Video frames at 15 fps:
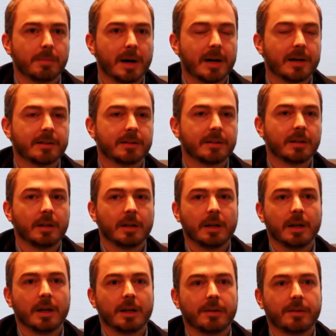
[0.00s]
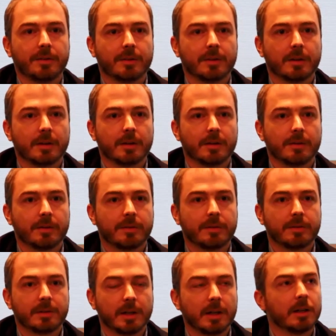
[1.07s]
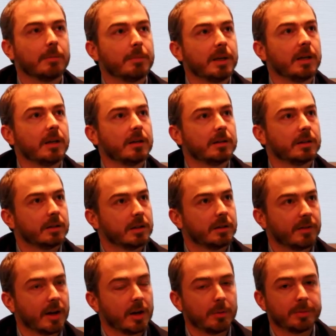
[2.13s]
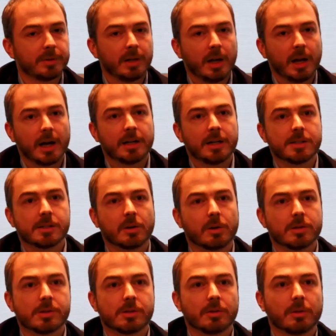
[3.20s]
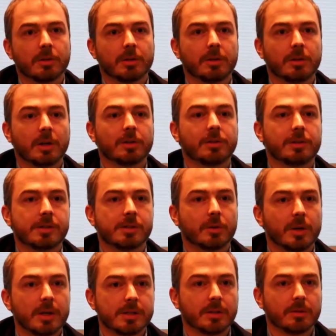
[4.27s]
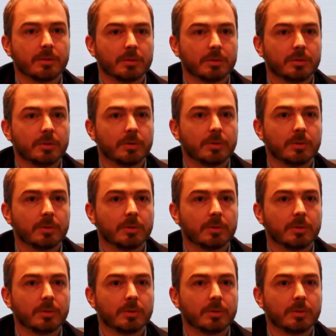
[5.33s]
part is still being developed, and it's also not so easy to